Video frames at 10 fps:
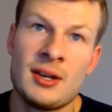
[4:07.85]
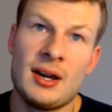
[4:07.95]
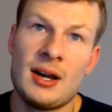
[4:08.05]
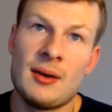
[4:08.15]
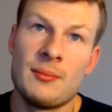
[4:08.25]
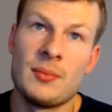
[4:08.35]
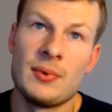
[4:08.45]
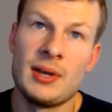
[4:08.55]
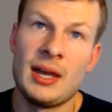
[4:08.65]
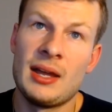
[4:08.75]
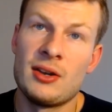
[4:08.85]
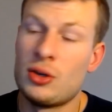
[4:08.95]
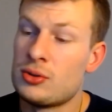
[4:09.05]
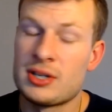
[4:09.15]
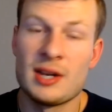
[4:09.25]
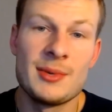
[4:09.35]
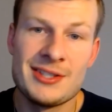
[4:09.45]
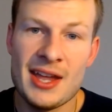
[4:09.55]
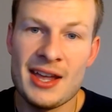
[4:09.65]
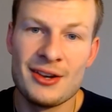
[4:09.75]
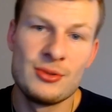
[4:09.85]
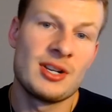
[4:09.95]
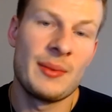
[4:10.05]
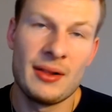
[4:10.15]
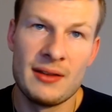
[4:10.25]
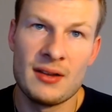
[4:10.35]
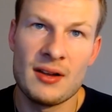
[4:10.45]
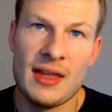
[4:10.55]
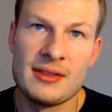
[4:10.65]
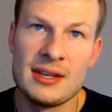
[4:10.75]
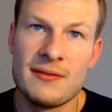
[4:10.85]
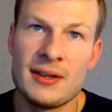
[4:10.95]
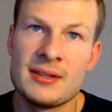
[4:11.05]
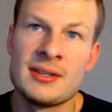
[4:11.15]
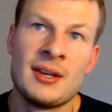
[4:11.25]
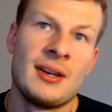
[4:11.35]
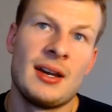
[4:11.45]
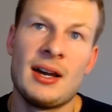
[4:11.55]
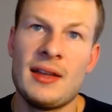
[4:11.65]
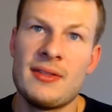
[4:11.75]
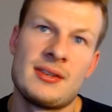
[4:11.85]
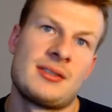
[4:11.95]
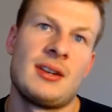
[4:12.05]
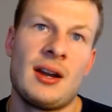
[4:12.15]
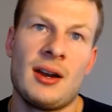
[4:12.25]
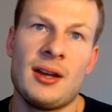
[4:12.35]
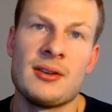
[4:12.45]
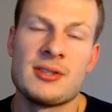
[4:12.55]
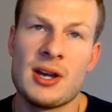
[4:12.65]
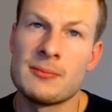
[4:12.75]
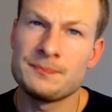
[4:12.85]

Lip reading: and who's going to be staying and who's going to be leaving on that defense in this scenario. So